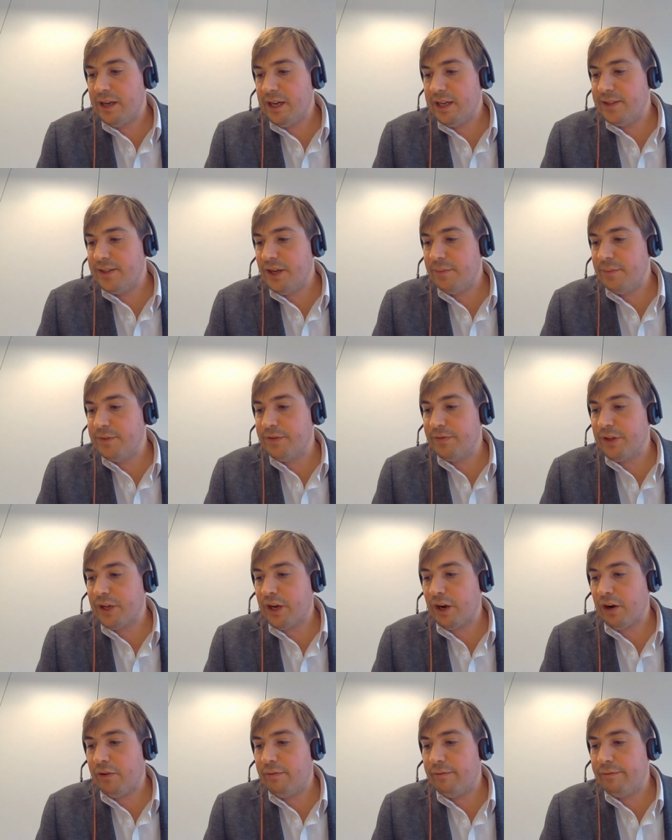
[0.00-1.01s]
in terms of the
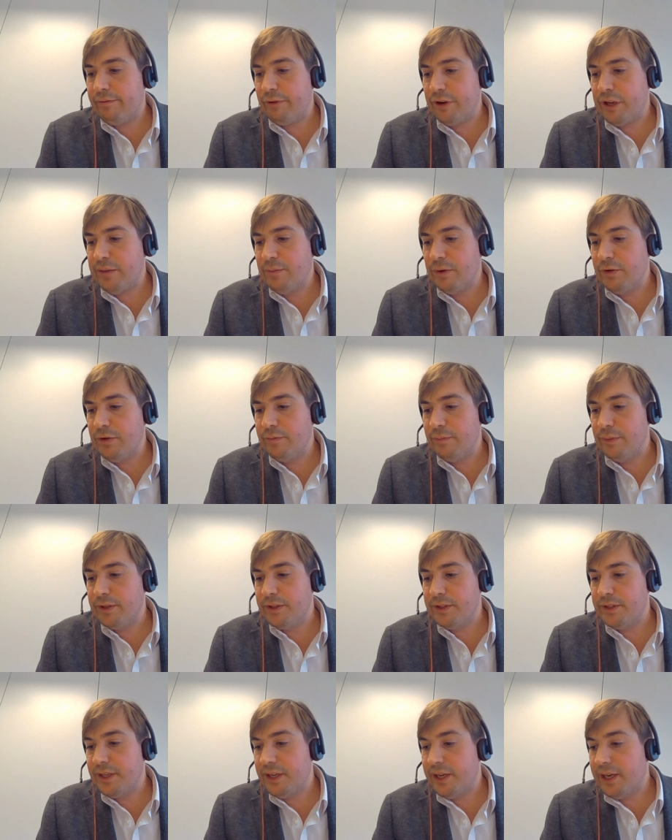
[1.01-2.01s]
current free
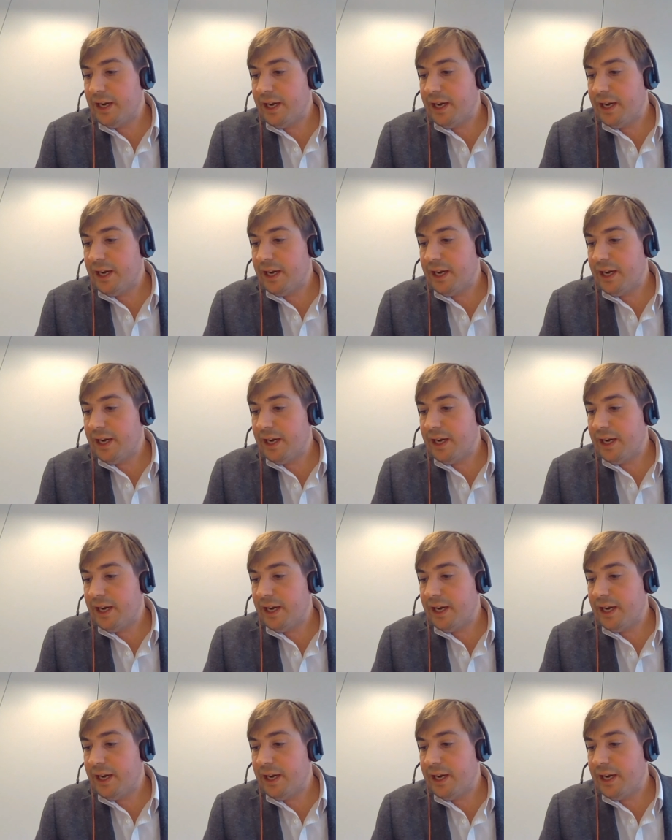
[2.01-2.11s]
movement,